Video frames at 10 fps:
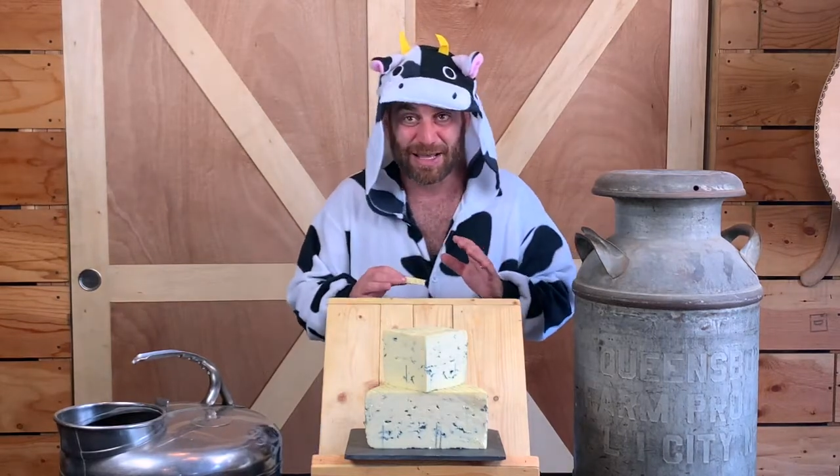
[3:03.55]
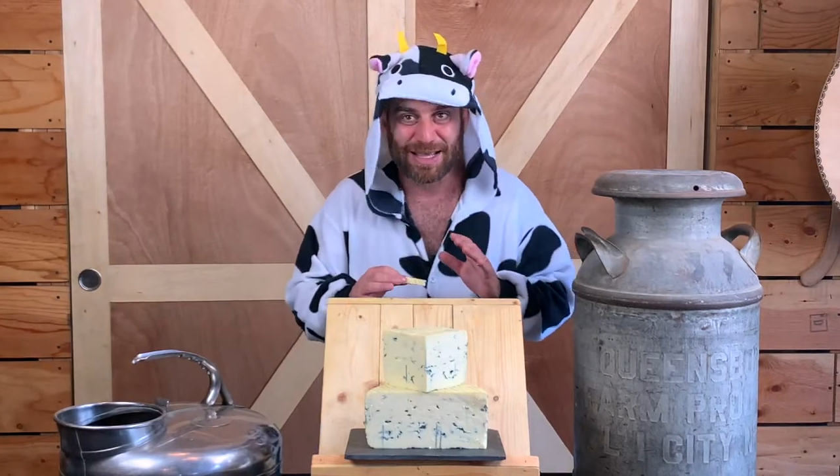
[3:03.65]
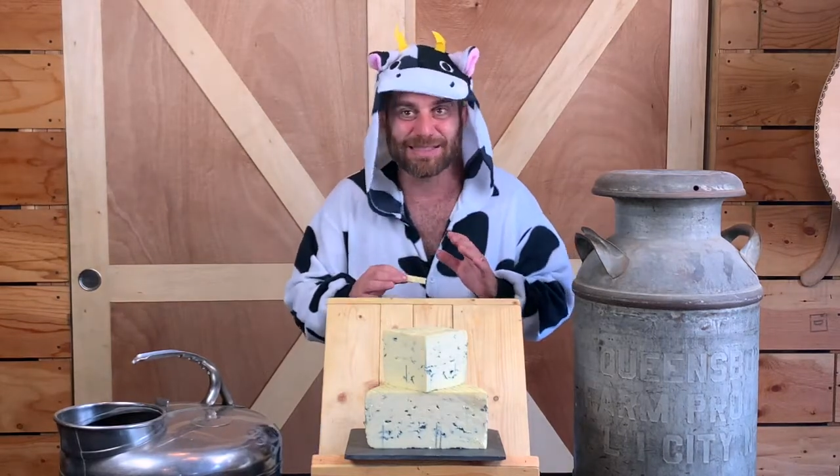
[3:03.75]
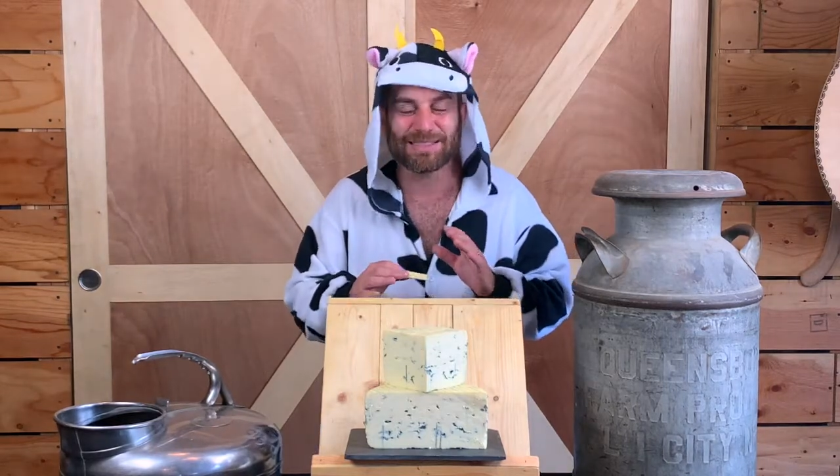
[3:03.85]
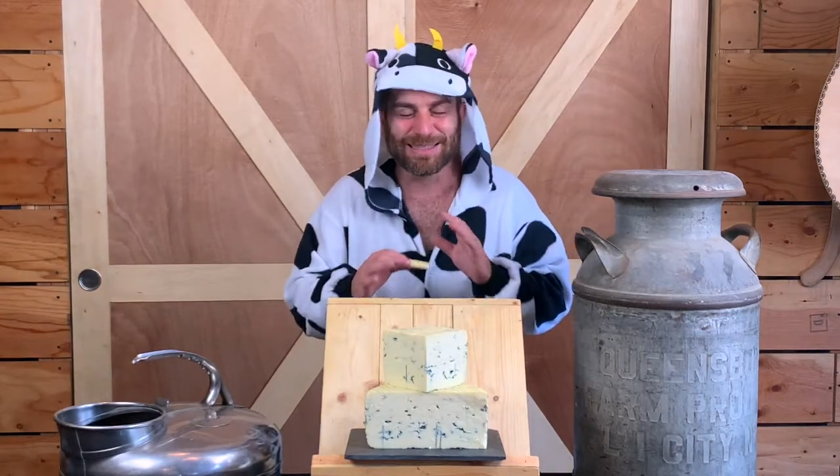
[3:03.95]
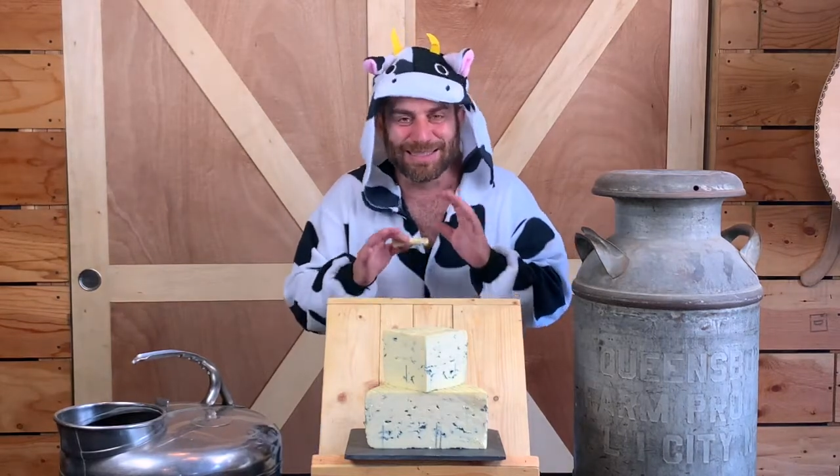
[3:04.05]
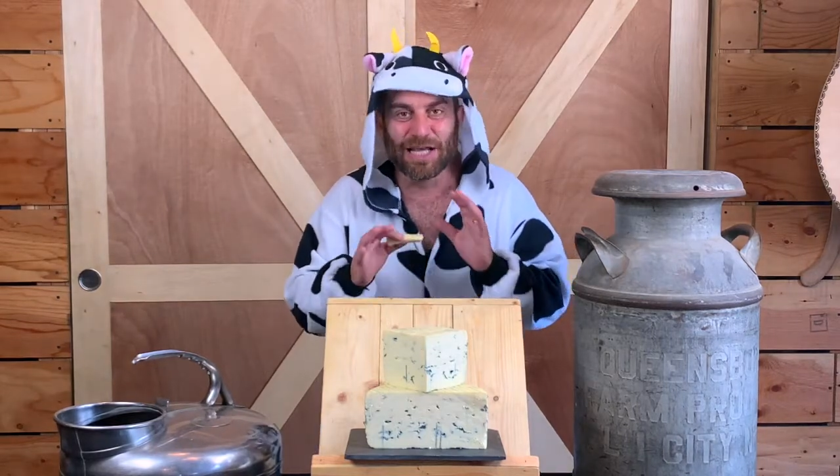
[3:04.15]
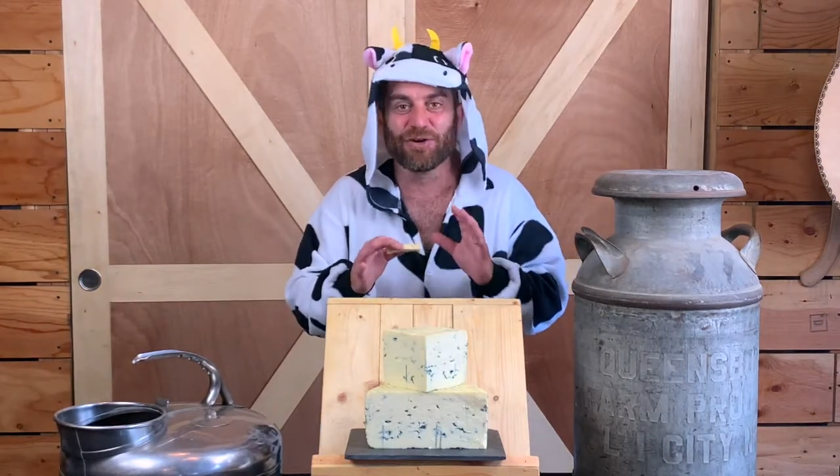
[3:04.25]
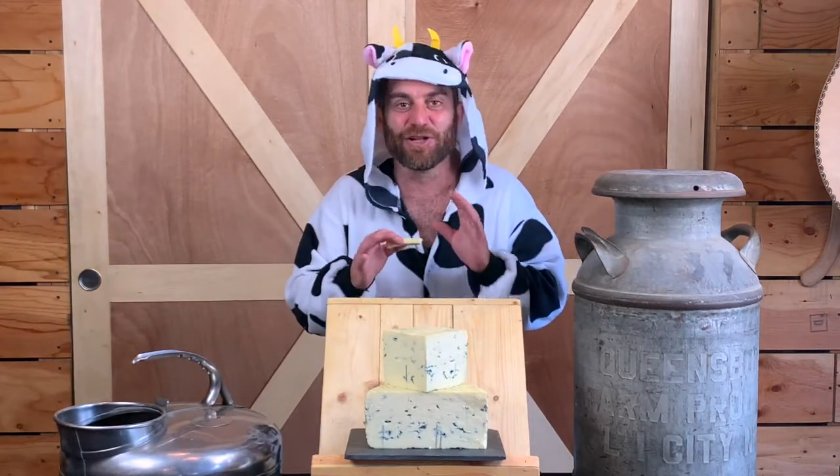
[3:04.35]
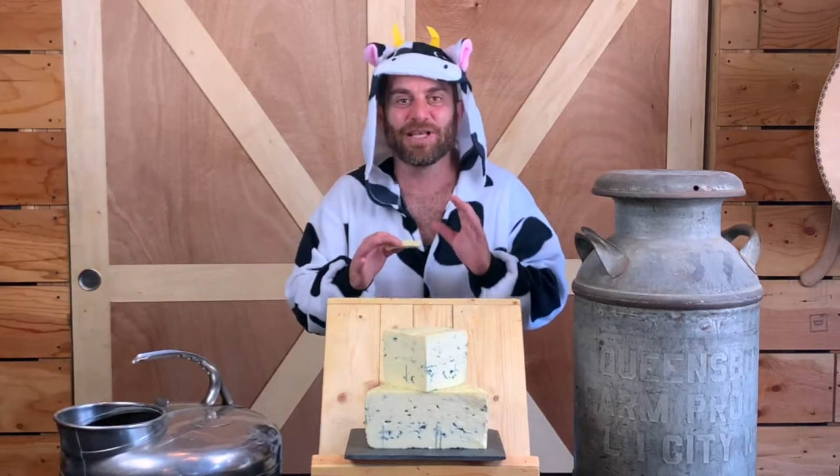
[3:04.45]
is
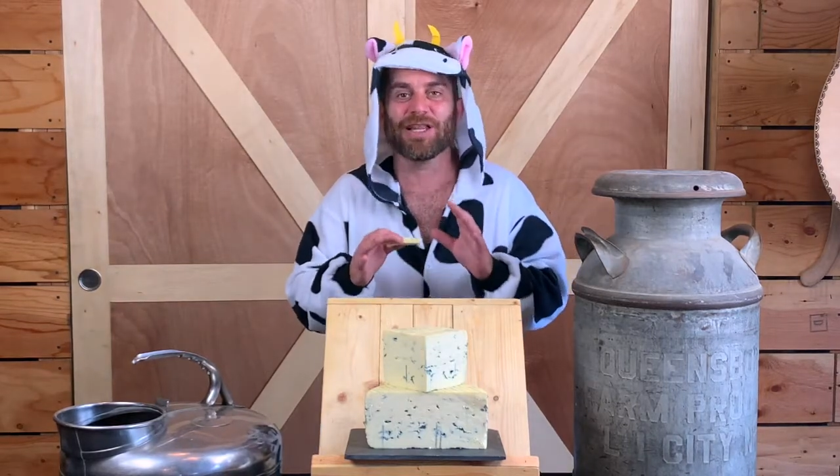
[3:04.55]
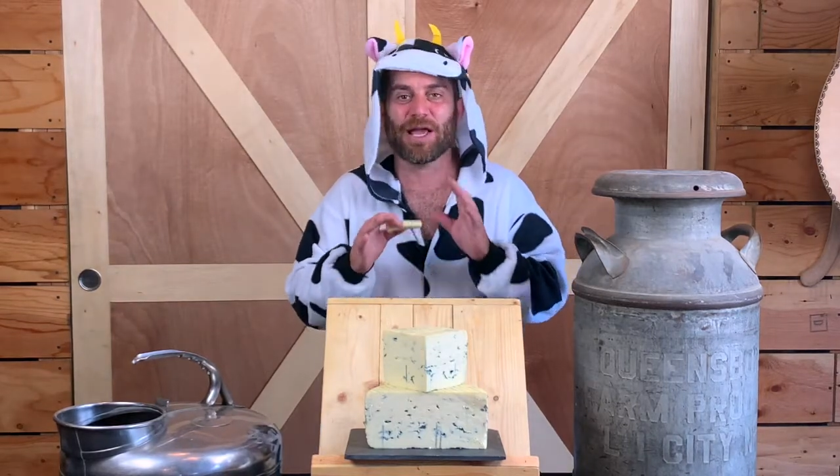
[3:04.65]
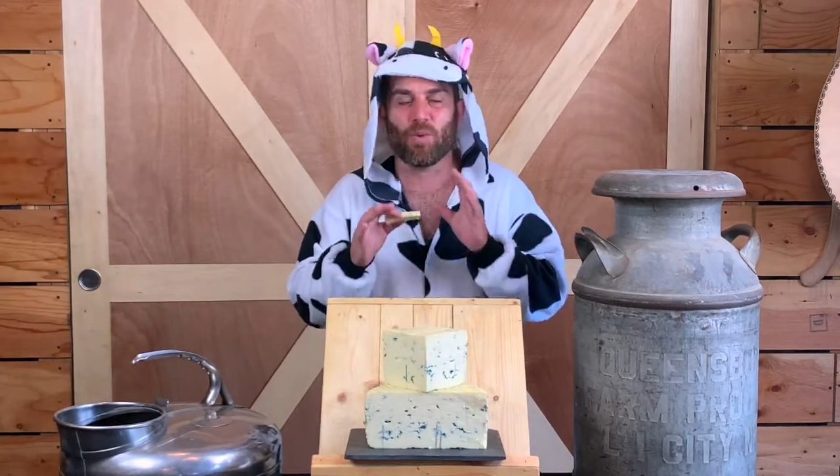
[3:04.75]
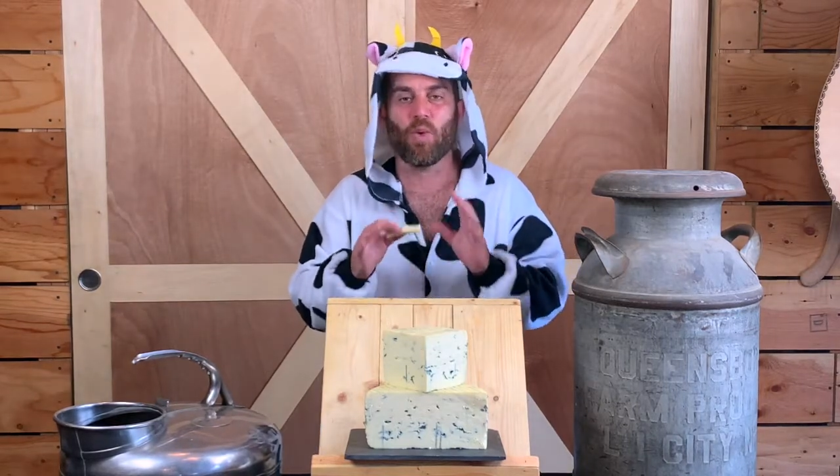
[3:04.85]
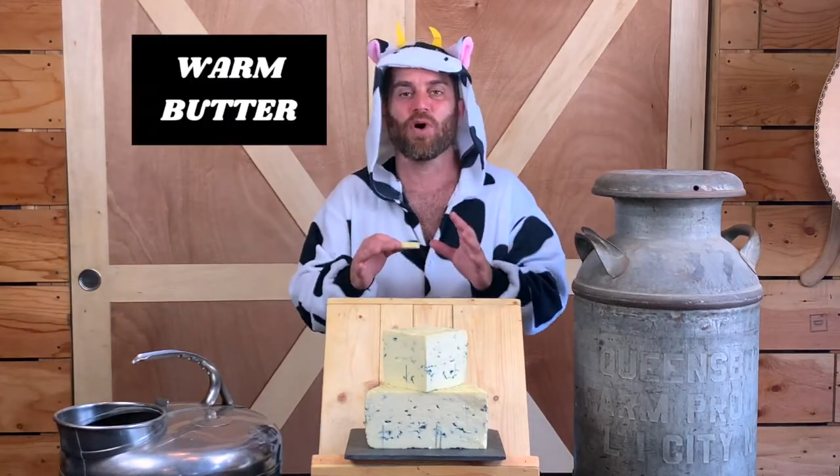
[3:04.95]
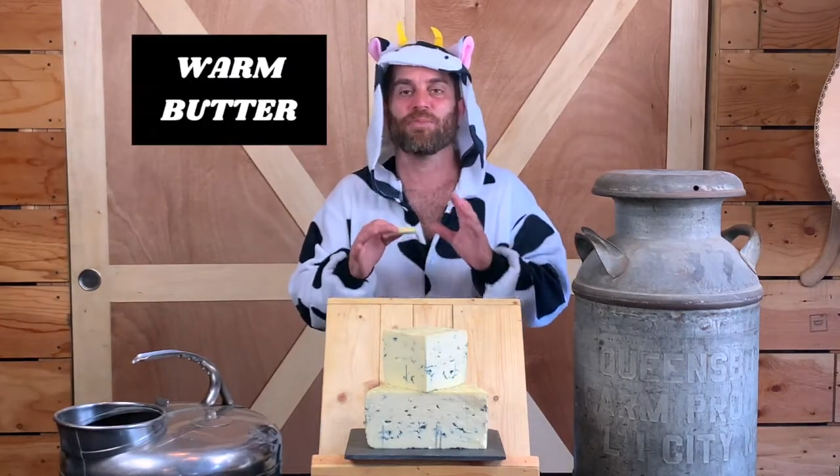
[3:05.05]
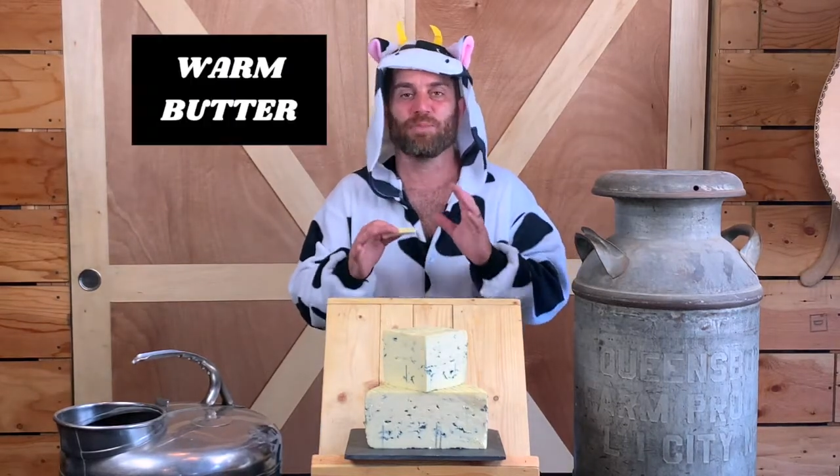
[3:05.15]
literally like warm